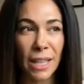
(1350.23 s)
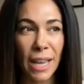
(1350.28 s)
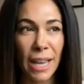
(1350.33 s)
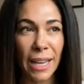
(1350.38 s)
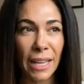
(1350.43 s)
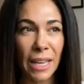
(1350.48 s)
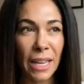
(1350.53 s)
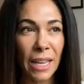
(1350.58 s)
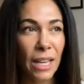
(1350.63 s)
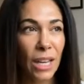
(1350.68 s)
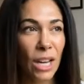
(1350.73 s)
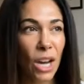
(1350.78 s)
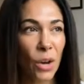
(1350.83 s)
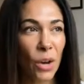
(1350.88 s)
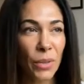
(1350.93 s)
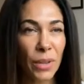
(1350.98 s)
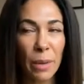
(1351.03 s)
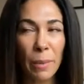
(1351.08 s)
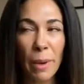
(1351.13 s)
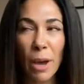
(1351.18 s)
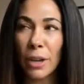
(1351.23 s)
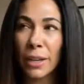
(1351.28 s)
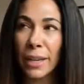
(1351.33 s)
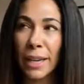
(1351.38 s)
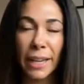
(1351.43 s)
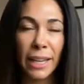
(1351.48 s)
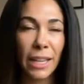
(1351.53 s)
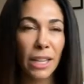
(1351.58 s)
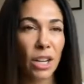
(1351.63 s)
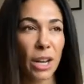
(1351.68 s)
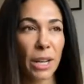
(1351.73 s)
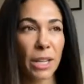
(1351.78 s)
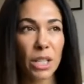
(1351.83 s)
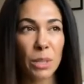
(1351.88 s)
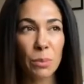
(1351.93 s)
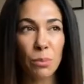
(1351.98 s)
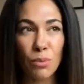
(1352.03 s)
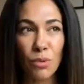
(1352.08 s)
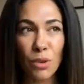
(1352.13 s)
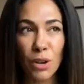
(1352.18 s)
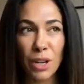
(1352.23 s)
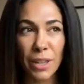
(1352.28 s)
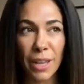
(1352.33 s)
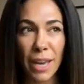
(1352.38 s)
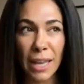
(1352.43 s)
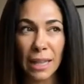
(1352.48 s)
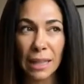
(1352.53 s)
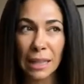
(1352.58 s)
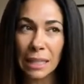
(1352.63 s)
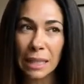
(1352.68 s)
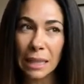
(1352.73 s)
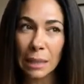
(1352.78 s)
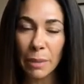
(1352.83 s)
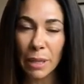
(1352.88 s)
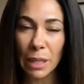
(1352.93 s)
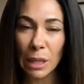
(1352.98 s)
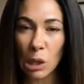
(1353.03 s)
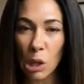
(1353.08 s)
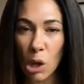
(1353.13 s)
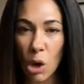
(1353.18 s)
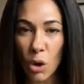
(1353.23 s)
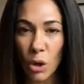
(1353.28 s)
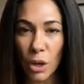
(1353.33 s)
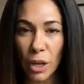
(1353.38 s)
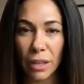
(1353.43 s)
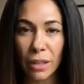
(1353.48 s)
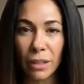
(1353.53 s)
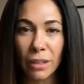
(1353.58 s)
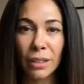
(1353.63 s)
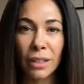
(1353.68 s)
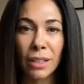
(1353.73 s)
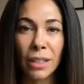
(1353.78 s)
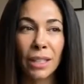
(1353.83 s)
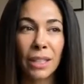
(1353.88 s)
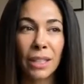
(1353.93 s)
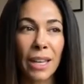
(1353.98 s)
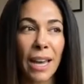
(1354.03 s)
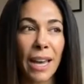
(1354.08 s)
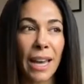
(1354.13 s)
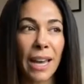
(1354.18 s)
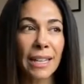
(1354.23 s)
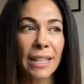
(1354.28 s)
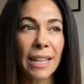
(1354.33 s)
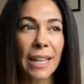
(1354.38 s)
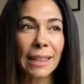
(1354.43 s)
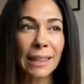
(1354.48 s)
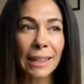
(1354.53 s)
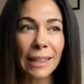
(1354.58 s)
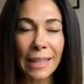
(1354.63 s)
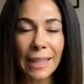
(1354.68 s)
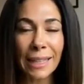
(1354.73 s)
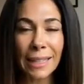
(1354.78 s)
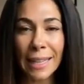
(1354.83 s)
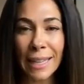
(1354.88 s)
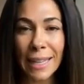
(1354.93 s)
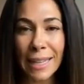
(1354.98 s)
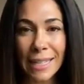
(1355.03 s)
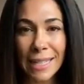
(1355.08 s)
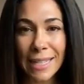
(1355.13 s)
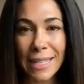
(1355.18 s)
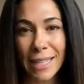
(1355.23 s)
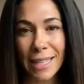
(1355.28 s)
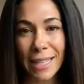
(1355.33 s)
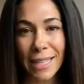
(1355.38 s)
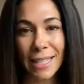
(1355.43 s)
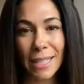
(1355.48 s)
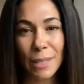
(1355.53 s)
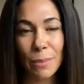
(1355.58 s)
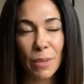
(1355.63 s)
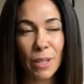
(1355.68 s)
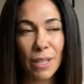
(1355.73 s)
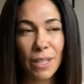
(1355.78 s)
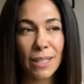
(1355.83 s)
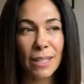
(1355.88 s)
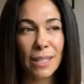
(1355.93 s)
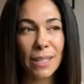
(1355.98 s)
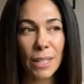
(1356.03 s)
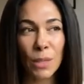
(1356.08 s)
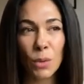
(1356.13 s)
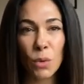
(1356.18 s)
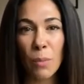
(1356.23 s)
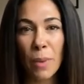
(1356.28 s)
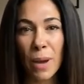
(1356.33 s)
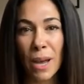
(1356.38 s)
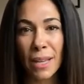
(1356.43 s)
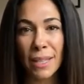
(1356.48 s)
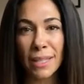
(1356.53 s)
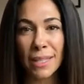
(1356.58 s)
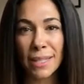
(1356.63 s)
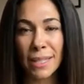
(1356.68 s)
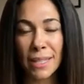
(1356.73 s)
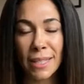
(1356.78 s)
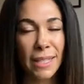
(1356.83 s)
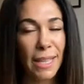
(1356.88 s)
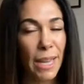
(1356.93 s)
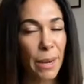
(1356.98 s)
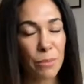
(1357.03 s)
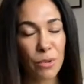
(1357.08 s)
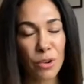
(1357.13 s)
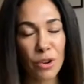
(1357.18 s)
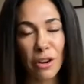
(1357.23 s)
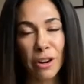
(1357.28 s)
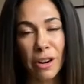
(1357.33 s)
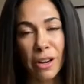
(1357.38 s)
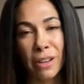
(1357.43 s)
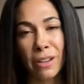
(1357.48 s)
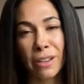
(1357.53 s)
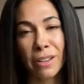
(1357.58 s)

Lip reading: Like I'll think about, okay, can I just breathe out a little bit longer and lean into this, because this will pass. This is temporary.